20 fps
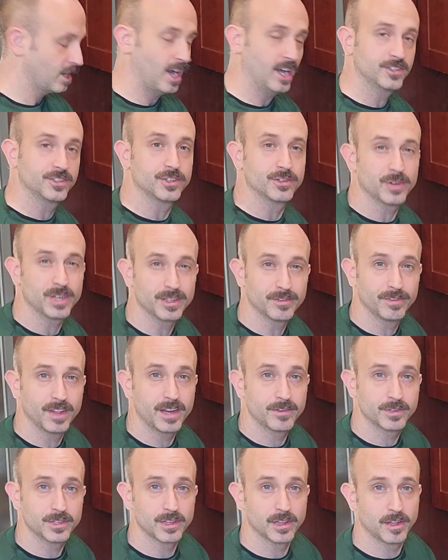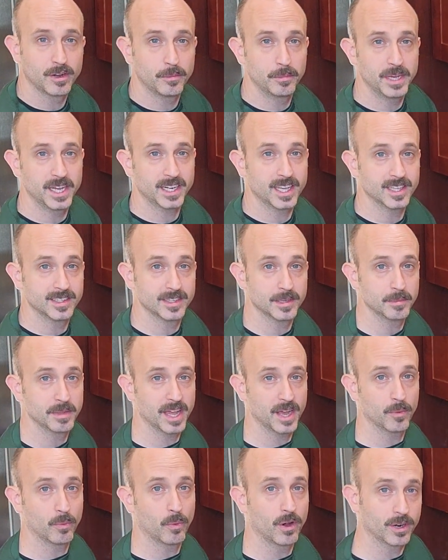concentrate the flavors a little bit, get
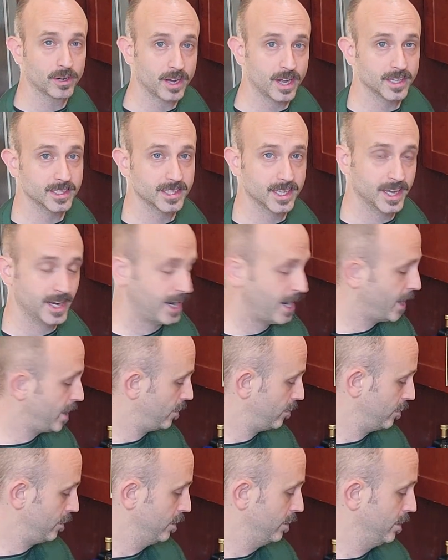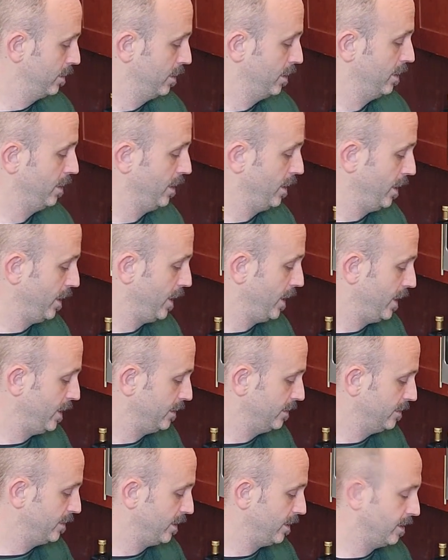some of that water content out,
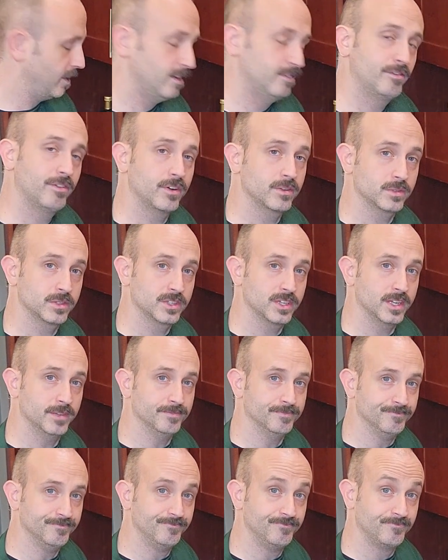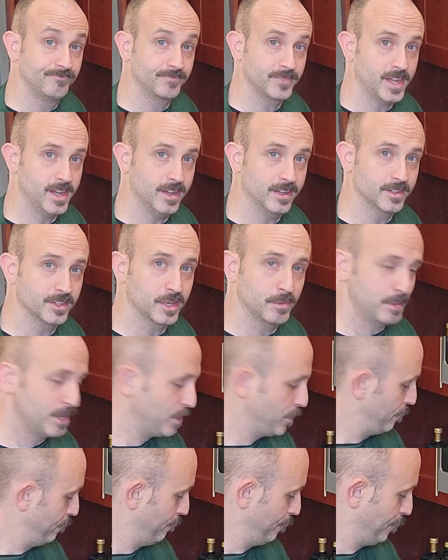and focus in. Yeah, it's
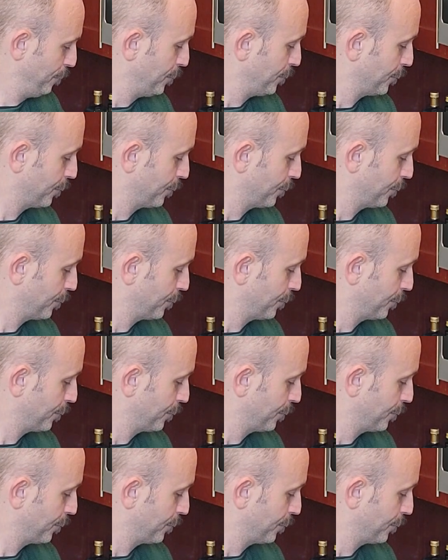going to be good.